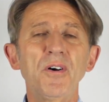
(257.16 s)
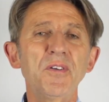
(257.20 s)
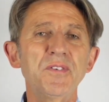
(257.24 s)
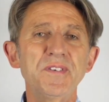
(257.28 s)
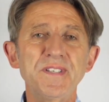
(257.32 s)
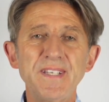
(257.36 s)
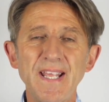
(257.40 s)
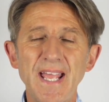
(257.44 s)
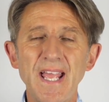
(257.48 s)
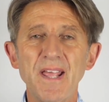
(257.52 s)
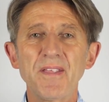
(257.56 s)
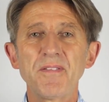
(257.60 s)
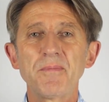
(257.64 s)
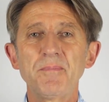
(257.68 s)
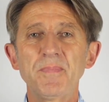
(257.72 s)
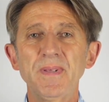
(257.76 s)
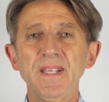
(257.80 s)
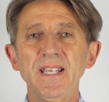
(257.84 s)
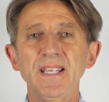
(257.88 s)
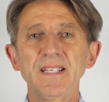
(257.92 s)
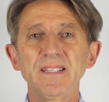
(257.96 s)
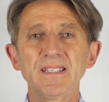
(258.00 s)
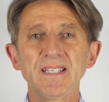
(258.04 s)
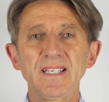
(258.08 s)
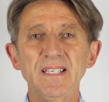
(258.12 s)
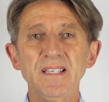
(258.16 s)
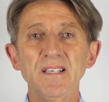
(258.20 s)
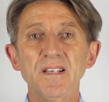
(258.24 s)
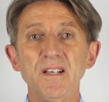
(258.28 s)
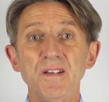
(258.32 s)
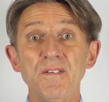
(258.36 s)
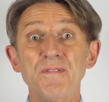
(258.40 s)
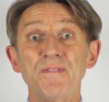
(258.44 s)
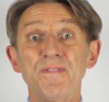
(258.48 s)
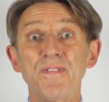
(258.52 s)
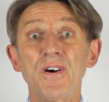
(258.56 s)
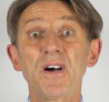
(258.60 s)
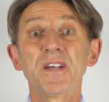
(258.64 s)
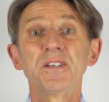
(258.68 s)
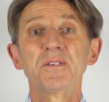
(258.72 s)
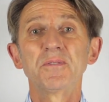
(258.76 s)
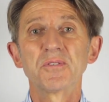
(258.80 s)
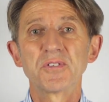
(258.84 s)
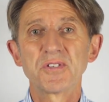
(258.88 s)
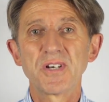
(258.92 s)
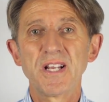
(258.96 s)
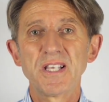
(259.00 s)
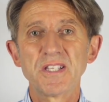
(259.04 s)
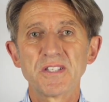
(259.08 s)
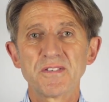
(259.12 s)
death being the final
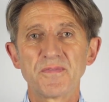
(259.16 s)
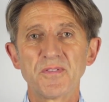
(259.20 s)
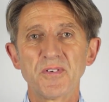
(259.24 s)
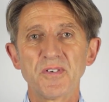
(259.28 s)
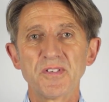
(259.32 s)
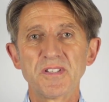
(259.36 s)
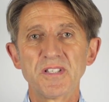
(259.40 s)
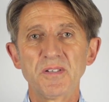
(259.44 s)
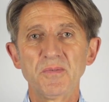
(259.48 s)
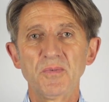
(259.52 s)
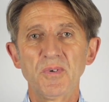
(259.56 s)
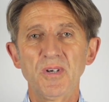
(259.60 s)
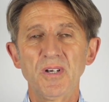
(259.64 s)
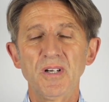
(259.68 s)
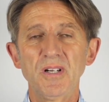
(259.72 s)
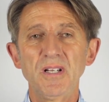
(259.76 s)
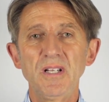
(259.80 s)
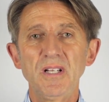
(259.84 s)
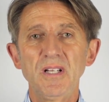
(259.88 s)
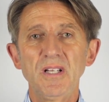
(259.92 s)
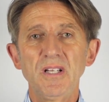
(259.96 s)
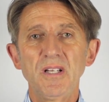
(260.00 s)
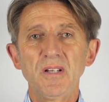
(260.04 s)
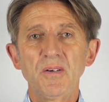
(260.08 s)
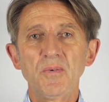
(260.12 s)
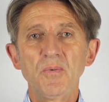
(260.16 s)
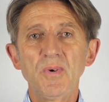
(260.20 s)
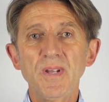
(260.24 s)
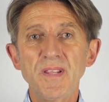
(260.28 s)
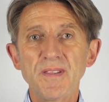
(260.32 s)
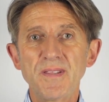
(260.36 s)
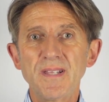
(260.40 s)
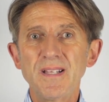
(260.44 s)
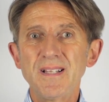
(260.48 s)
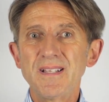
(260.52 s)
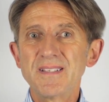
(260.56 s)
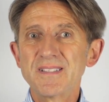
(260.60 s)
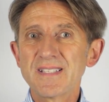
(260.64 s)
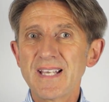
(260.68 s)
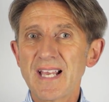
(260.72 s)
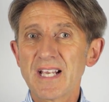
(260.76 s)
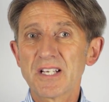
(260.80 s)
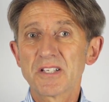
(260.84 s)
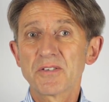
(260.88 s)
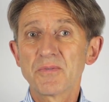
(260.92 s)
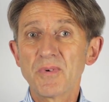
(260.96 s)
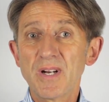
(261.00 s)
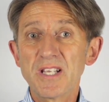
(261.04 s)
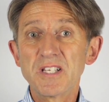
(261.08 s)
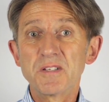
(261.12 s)
transfer, as it were, with
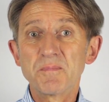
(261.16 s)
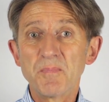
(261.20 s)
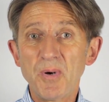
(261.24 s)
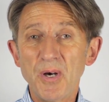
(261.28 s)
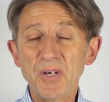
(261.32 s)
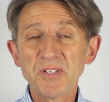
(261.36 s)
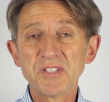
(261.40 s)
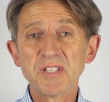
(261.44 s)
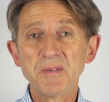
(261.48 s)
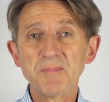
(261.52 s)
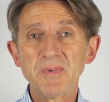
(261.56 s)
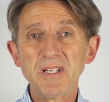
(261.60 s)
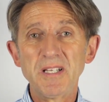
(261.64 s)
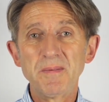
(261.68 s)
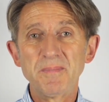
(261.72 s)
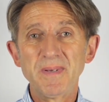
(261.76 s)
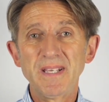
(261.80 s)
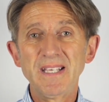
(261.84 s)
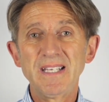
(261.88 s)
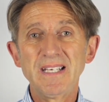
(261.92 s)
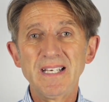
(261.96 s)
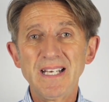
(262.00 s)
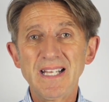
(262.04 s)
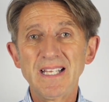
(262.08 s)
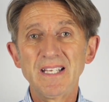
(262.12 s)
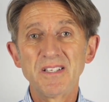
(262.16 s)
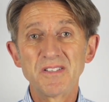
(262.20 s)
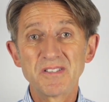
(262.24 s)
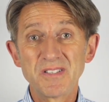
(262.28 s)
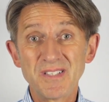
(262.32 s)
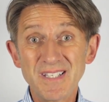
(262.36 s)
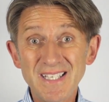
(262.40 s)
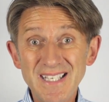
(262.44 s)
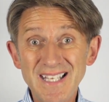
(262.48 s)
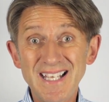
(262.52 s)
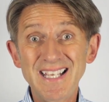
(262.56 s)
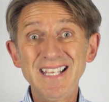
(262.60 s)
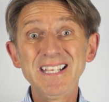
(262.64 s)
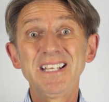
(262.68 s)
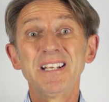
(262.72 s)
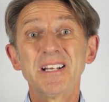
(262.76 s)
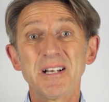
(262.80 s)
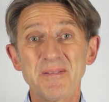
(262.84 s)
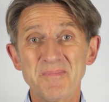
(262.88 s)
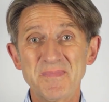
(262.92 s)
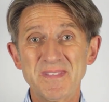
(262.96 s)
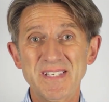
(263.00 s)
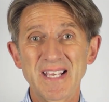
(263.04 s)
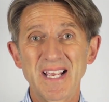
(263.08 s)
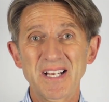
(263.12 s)
tax rates possibly being linked to the
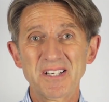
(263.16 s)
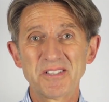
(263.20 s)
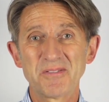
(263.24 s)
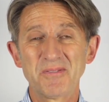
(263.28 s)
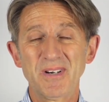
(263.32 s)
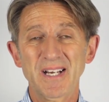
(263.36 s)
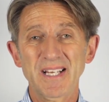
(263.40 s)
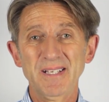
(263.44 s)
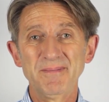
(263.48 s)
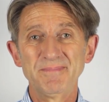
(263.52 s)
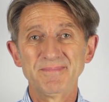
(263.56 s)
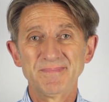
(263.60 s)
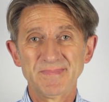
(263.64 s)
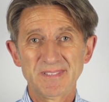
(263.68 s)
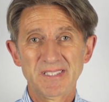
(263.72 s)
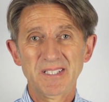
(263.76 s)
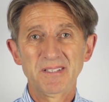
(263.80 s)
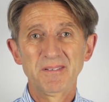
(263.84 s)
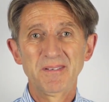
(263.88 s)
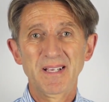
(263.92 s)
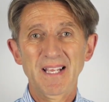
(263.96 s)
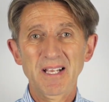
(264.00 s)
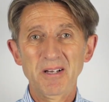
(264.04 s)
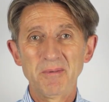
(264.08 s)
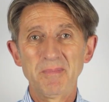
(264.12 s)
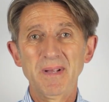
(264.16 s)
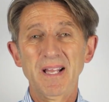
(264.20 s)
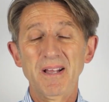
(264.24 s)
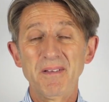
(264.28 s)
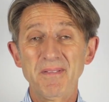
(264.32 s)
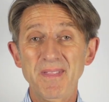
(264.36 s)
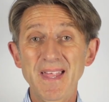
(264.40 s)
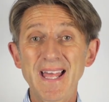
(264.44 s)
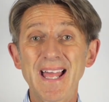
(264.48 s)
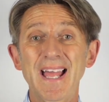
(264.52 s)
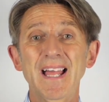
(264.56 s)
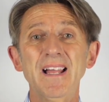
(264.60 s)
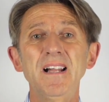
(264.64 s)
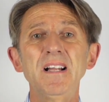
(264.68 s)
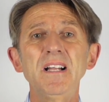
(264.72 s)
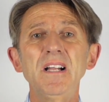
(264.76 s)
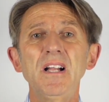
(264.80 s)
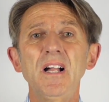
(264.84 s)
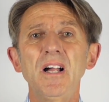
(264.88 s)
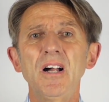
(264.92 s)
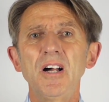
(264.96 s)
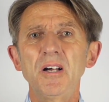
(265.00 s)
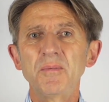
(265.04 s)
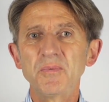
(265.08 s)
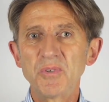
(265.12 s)
income tax rate. So how about
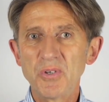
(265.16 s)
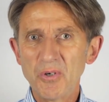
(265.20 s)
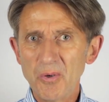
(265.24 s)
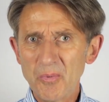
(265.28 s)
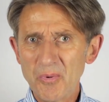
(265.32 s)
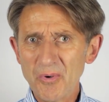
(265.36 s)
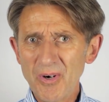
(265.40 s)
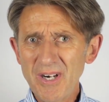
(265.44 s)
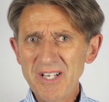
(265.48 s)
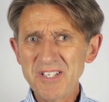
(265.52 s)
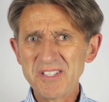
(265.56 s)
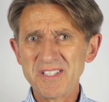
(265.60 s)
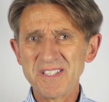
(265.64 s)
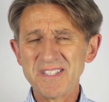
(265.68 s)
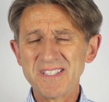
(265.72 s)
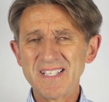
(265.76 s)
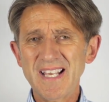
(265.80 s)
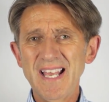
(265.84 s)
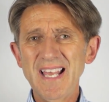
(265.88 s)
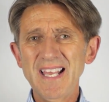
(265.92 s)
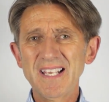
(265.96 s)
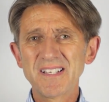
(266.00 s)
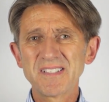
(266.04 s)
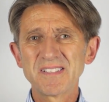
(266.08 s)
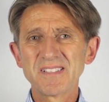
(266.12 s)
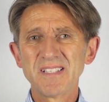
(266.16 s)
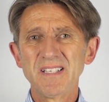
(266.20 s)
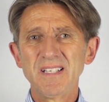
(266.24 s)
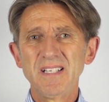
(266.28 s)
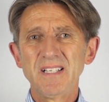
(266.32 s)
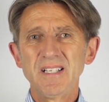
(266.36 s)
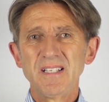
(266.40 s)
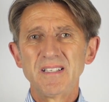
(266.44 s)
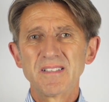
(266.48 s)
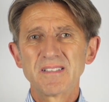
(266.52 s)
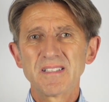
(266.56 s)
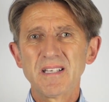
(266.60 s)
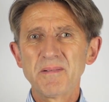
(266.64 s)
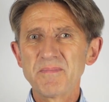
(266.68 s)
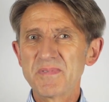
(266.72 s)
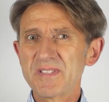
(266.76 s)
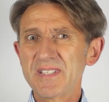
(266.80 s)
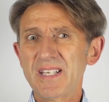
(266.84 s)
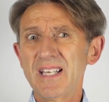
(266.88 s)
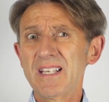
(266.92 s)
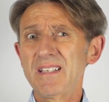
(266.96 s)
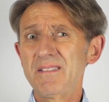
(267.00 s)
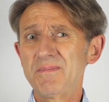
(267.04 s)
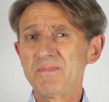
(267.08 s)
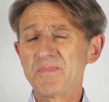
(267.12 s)
that? Corporation tax, some
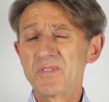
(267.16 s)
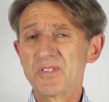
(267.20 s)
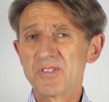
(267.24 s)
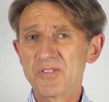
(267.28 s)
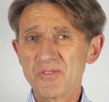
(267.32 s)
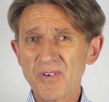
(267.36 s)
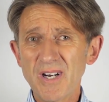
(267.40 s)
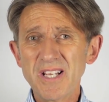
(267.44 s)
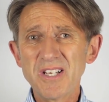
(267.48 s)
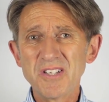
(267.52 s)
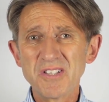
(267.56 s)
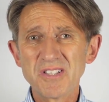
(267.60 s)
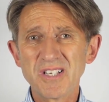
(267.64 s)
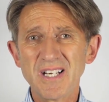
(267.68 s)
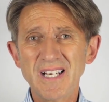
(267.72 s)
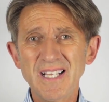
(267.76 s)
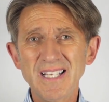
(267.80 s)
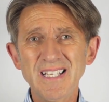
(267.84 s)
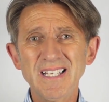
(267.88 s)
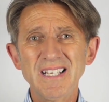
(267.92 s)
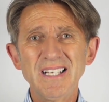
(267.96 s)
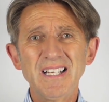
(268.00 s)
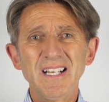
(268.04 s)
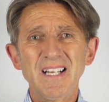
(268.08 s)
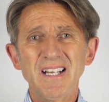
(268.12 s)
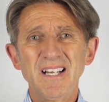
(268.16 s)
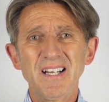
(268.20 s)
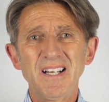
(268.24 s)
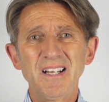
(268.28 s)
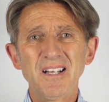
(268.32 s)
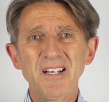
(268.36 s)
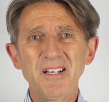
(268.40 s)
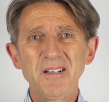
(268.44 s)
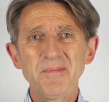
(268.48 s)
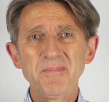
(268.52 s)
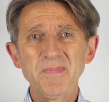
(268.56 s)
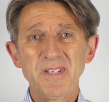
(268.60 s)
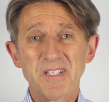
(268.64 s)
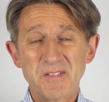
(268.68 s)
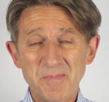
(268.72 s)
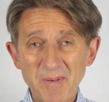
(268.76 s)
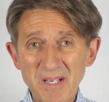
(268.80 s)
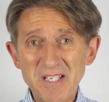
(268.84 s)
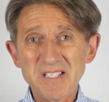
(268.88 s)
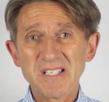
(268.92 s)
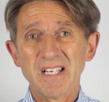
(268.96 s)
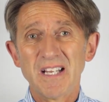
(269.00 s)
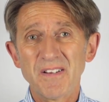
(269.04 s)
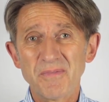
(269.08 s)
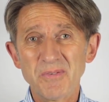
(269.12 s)
say strangely,
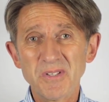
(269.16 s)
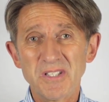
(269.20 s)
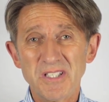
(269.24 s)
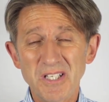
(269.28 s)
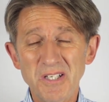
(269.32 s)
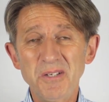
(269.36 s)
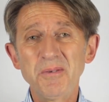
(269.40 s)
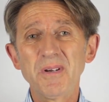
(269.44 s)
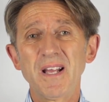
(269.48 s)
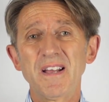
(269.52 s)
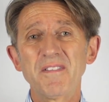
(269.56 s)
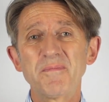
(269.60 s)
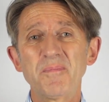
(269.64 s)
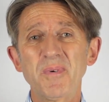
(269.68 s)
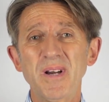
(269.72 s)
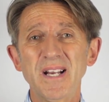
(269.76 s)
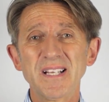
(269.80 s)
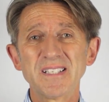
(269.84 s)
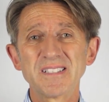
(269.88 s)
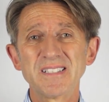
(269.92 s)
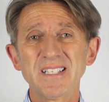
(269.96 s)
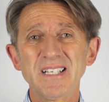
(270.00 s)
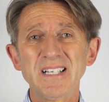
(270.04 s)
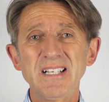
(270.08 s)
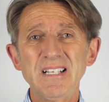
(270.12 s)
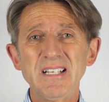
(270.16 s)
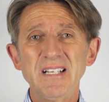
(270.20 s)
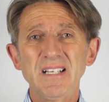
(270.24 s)
especially if we do have Brexit,